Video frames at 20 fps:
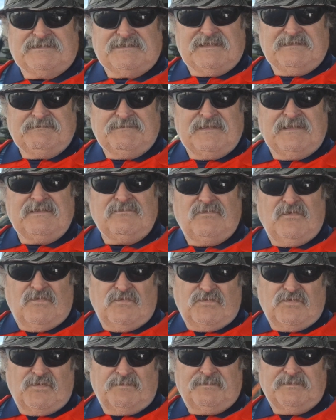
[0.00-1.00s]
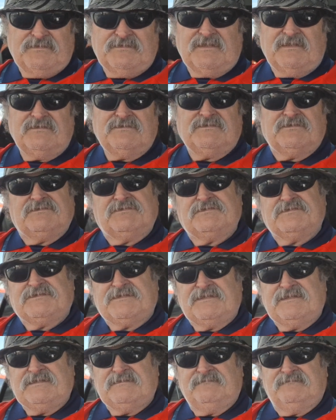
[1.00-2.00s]
time they woke up and, and did the
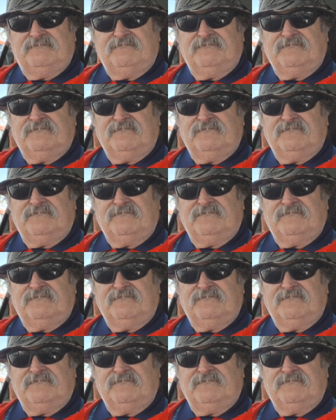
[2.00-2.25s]
same.